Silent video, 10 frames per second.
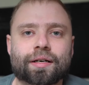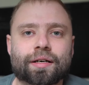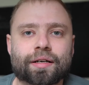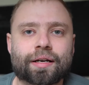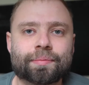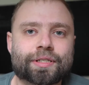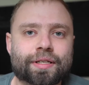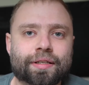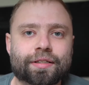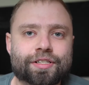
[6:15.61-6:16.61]
cameras
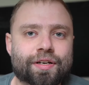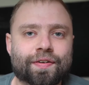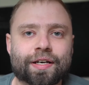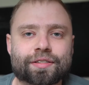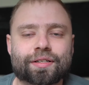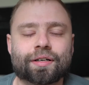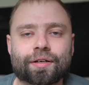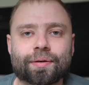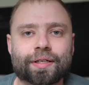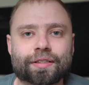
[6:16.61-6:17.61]
like the GFX are
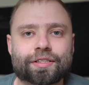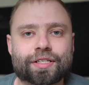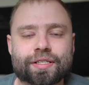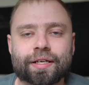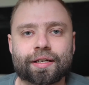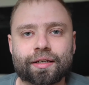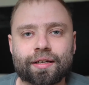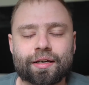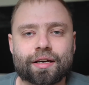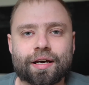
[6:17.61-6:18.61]
going to just like
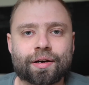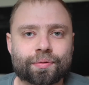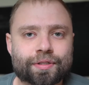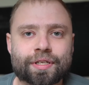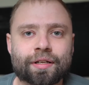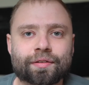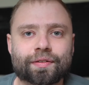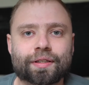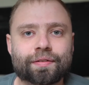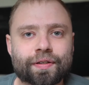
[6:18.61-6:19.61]

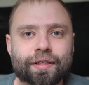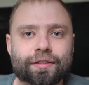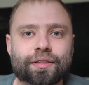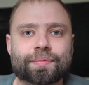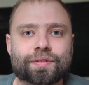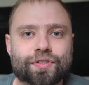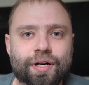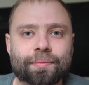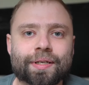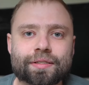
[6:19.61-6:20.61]
out-resolve even in terms of
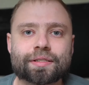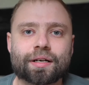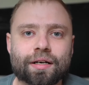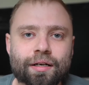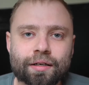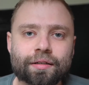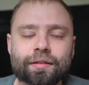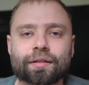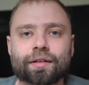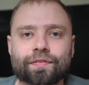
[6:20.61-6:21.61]
sharpness
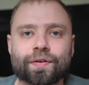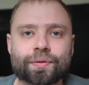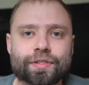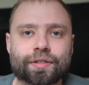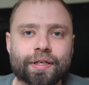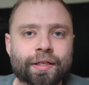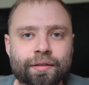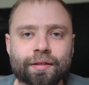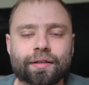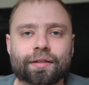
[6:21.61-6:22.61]
on a phone screen,
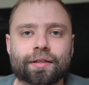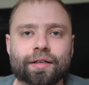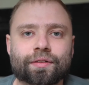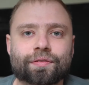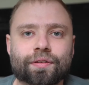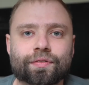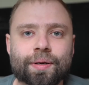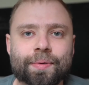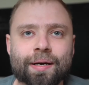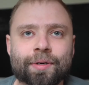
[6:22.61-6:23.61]
like a full
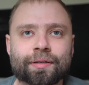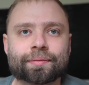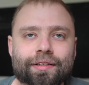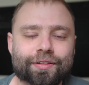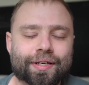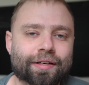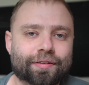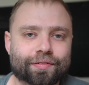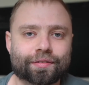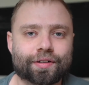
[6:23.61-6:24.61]
frame camera. And you kind
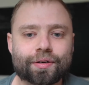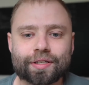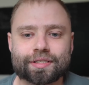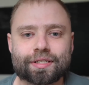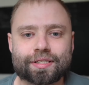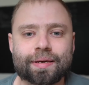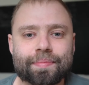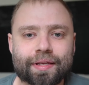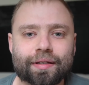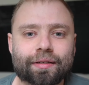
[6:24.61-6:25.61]
of notice the
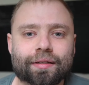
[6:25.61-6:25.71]
same thing